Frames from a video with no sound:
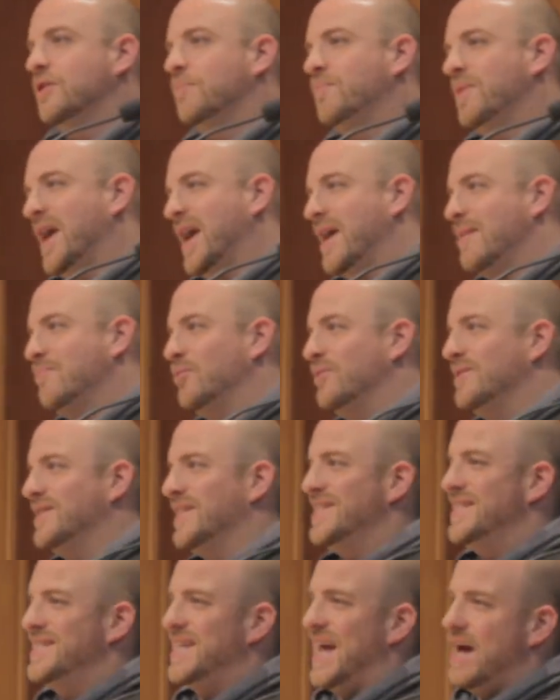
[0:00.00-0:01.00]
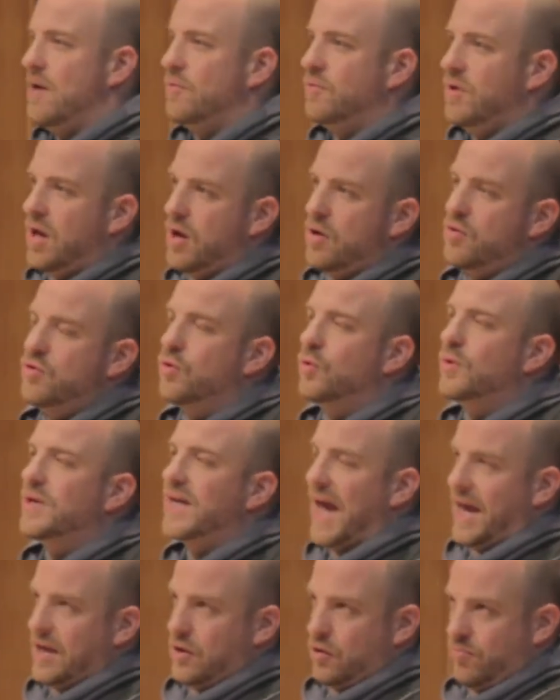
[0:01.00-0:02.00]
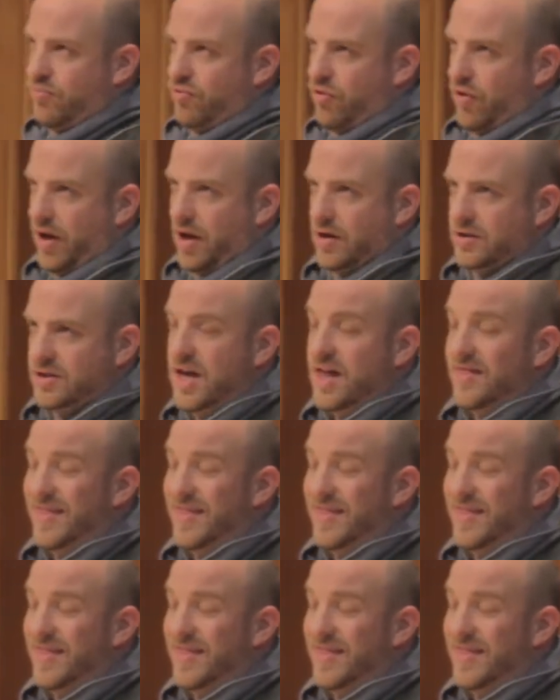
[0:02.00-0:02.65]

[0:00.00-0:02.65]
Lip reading: be able to download or get your product.